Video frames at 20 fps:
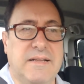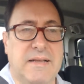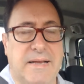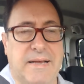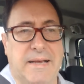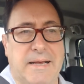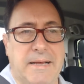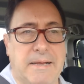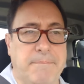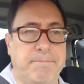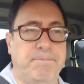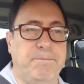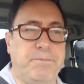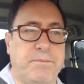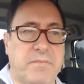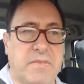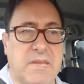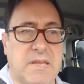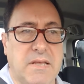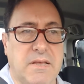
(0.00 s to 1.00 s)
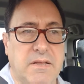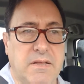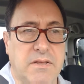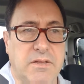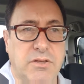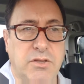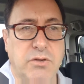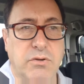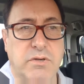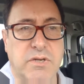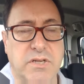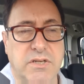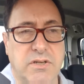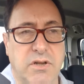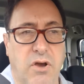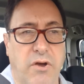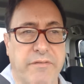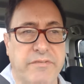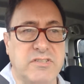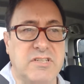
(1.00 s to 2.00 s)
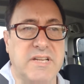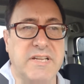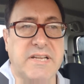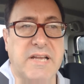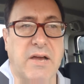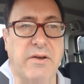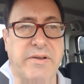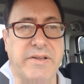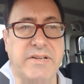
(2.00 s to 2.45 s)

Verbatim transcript: um, you can obviously go